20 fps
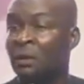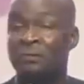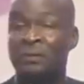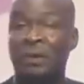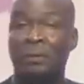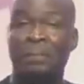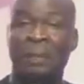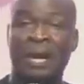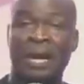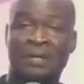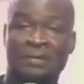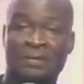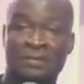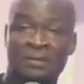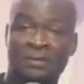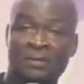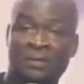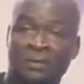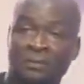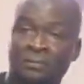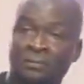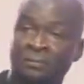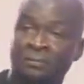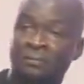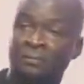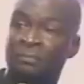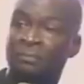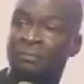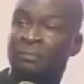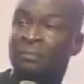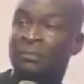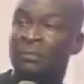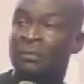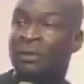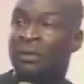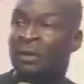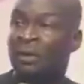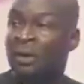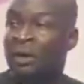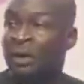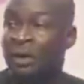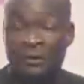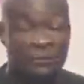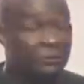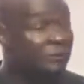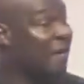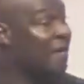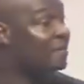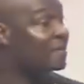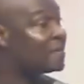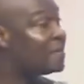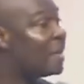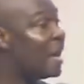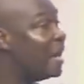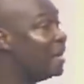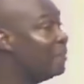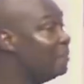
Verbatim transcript: of the past. The first